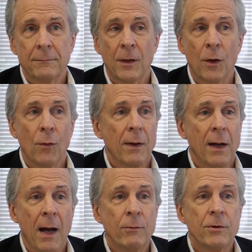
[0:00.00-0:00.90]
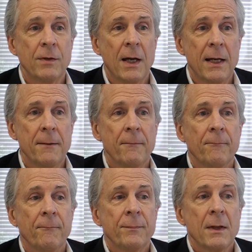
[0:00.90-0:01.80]
No, I'd say
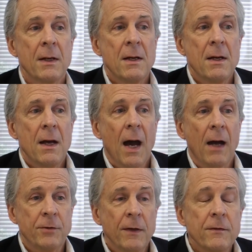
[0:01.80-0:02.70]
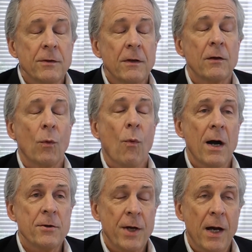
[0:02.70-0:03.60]
there's another
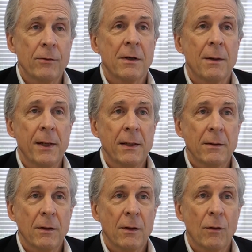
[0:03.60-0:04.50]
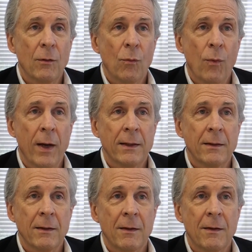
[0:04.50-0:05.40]
washout coming
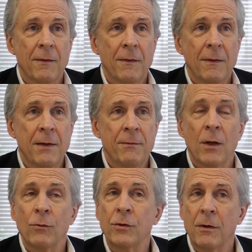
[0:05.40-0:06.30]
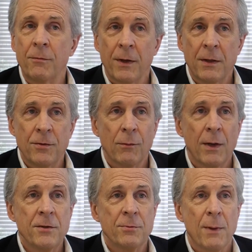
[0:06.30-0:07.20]
when even those good funds that
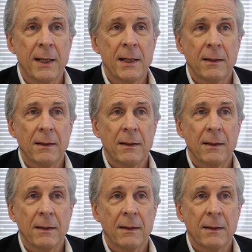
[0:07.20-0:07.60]
raise money